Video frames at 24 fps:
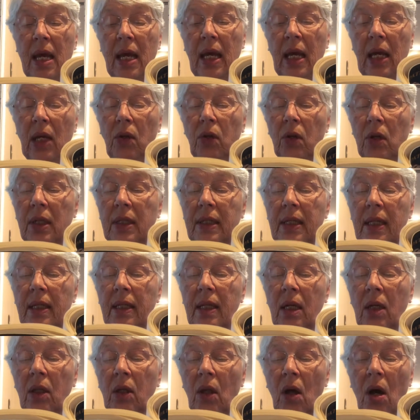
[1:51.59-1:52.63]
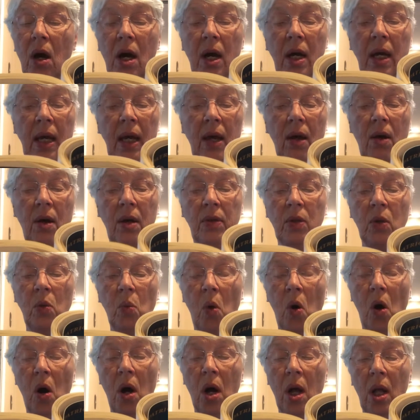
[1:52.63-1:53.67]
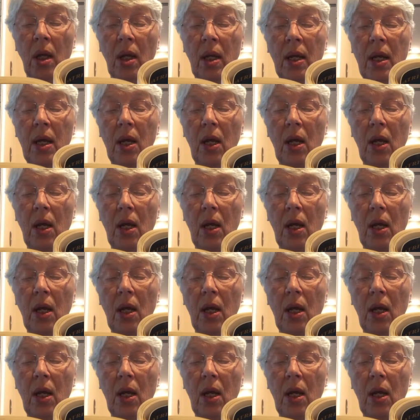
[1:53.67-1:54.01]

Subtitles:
He looked at the clock on the wall,